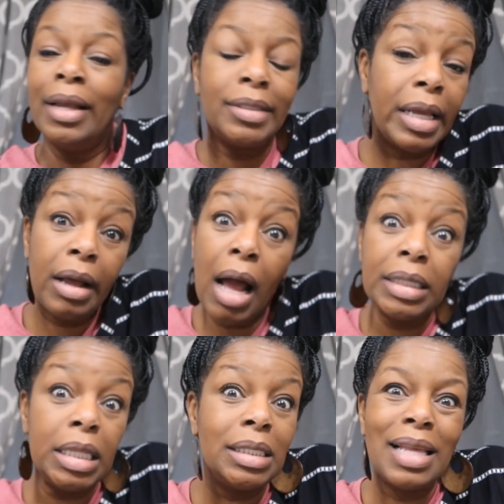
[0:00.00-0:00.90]
So
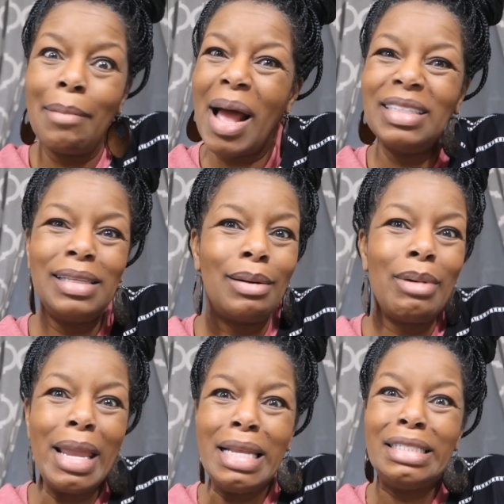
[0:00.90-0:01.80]
this time I took
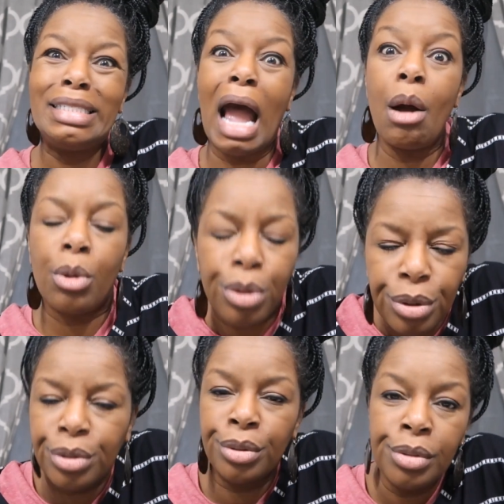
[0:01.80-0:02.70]
away his dough.
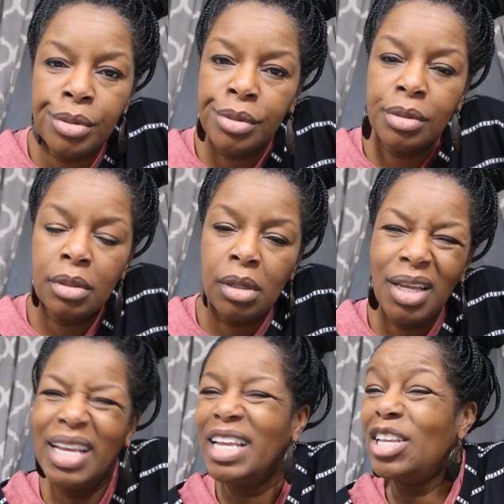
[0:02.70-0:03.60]

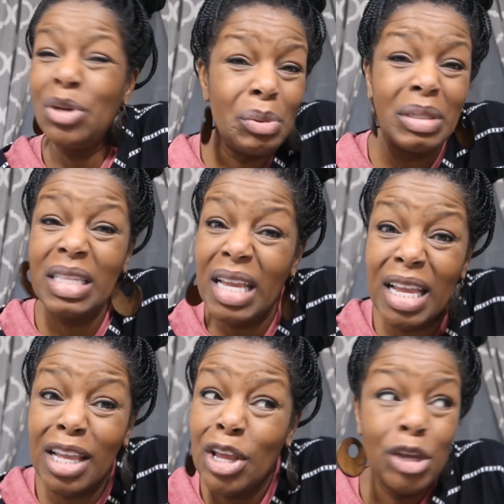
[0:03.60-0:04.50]
And you would
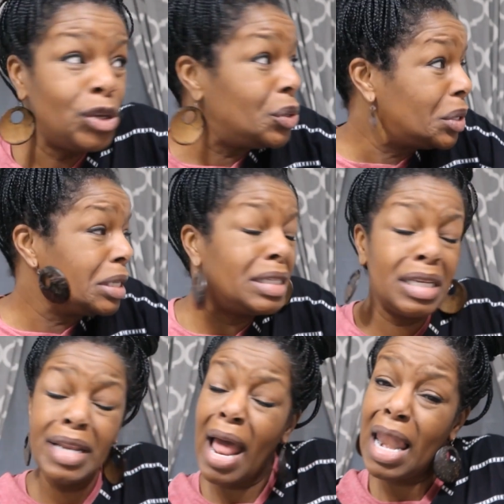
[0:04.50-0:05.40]
think you done
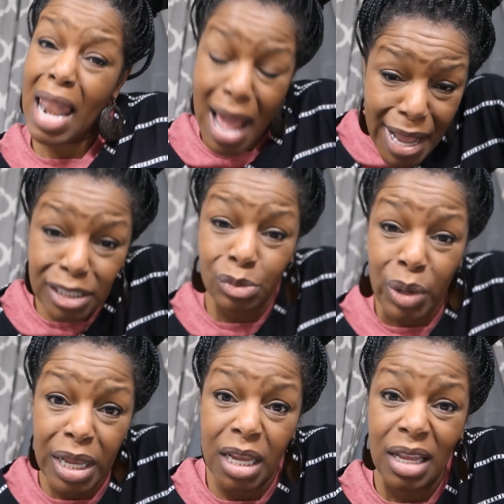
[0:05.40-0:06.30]
did that last
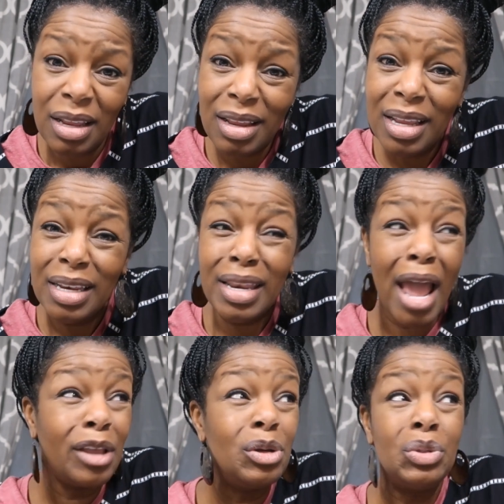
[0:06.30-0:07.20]
week.
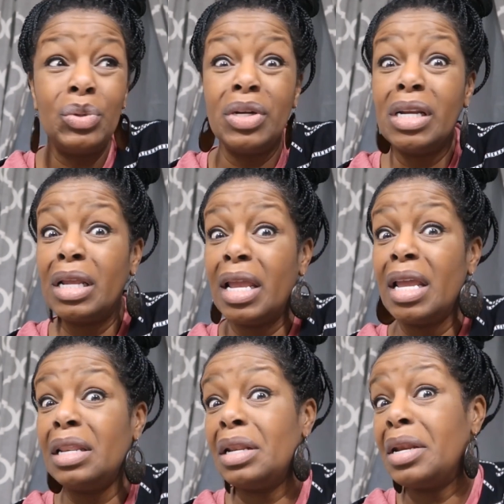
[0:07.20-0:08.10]
Now you doing it
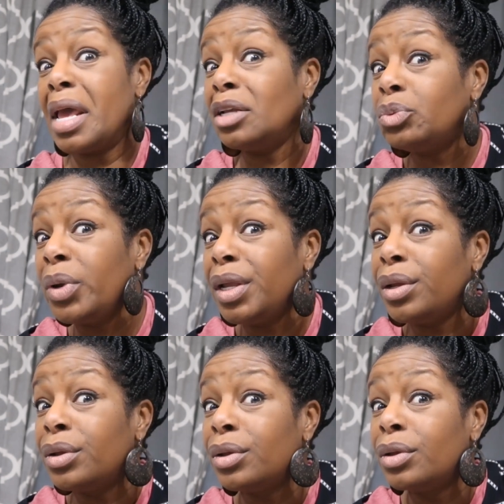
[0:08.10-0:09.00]
again the next
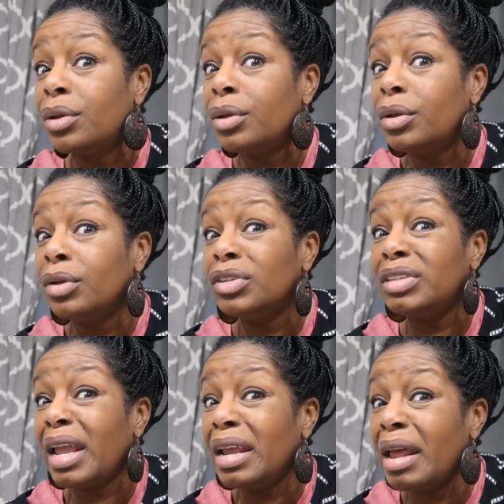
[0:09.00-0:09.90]
week?
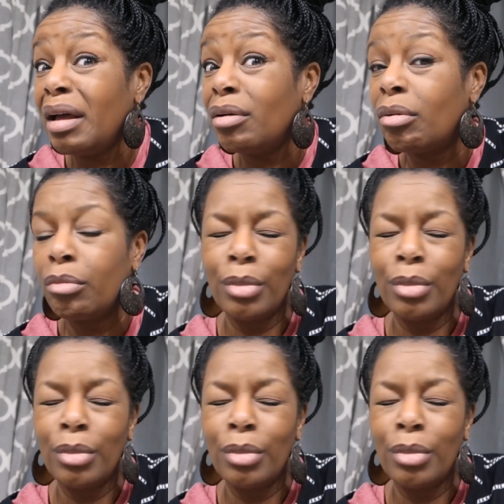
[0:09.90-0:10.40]
Staying out?